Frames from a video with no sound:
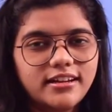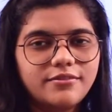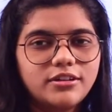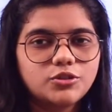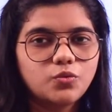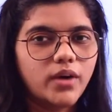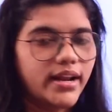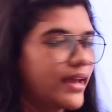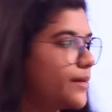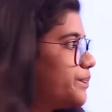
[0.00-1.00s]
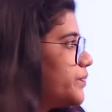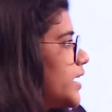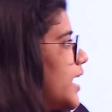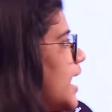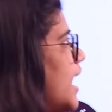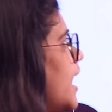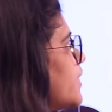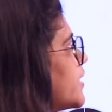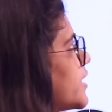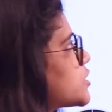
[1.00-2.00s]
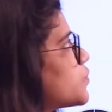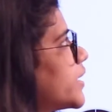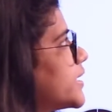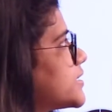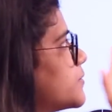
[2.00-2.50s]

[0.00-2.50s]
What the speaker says: level to 1M. And the next one is